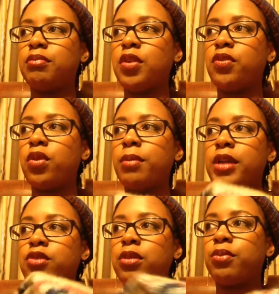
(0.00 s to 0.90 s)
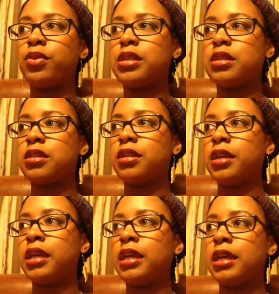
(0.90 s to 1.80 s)
before my trip, which
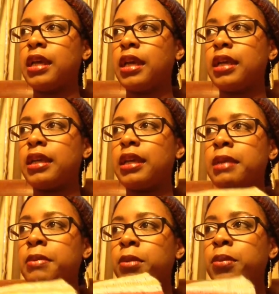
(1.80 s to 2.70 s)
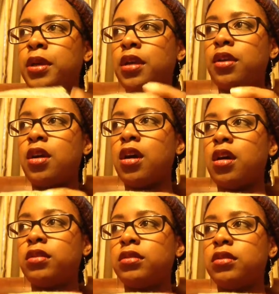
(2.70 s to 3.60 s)
I came up here
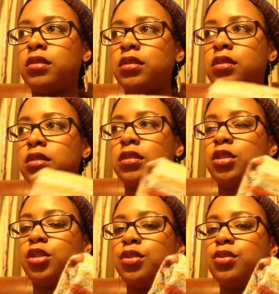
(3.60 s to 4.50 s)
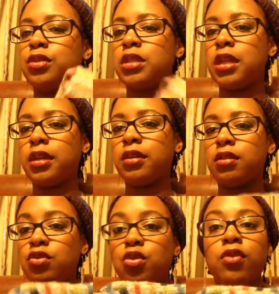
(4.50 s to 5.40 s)
on Tuesday.
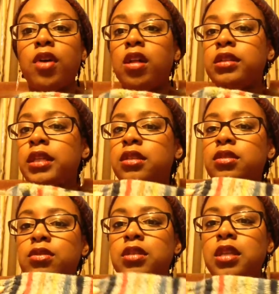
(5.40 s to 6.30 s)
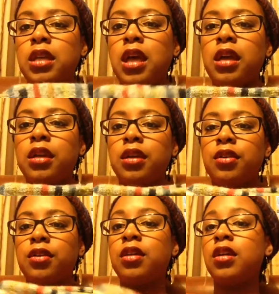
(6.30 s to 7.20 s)
Drove all day Tuesday, got here.